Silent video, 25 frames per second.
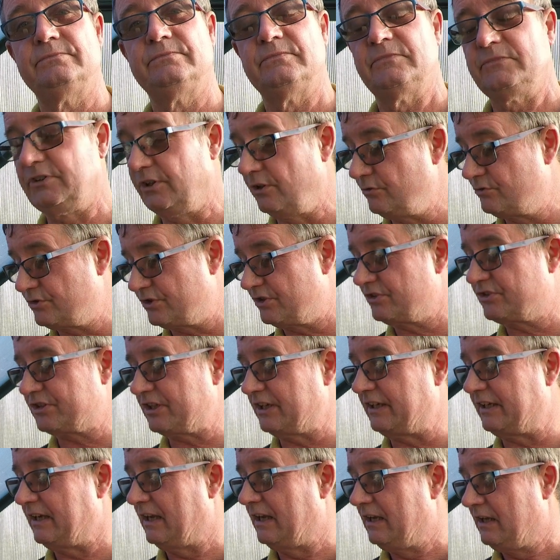You used to
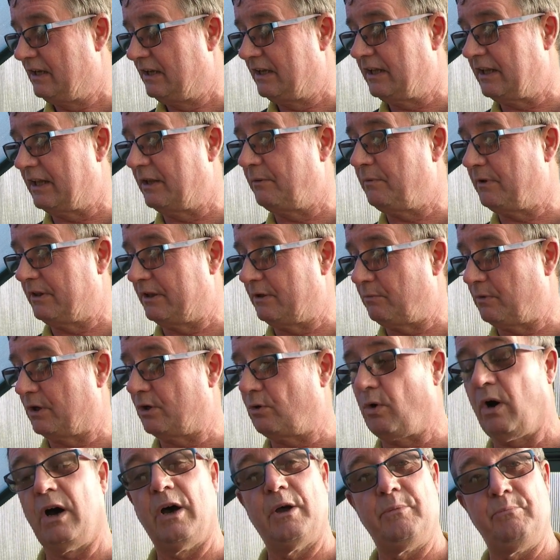see, and they were
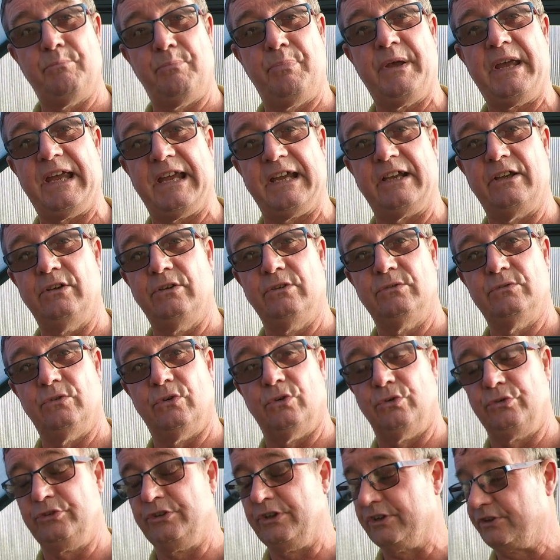quite big
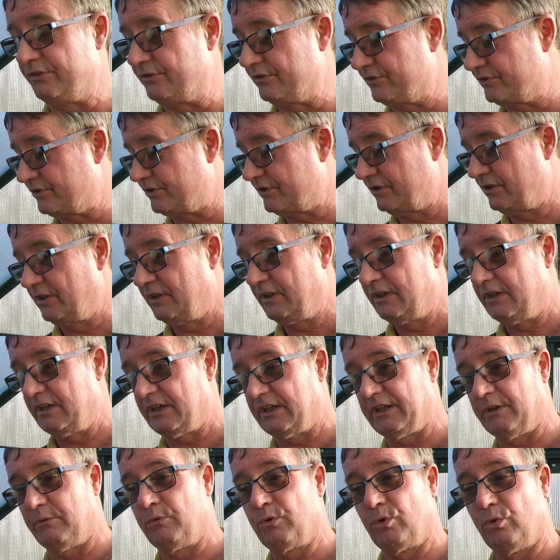onions,
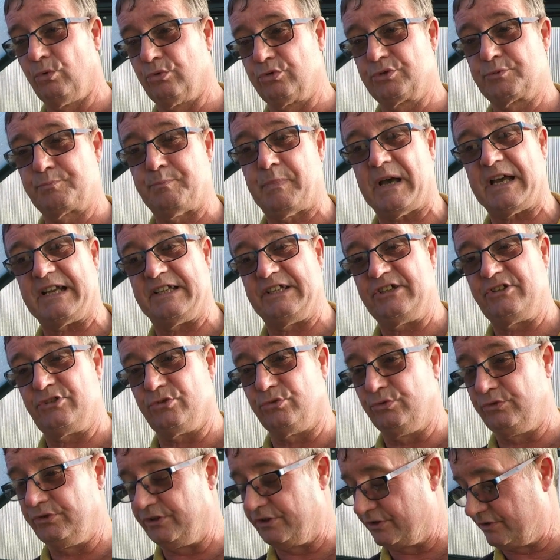and they were all Spanish
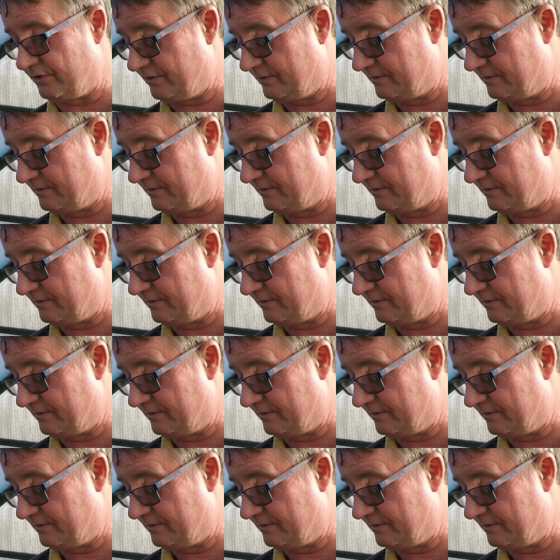onion.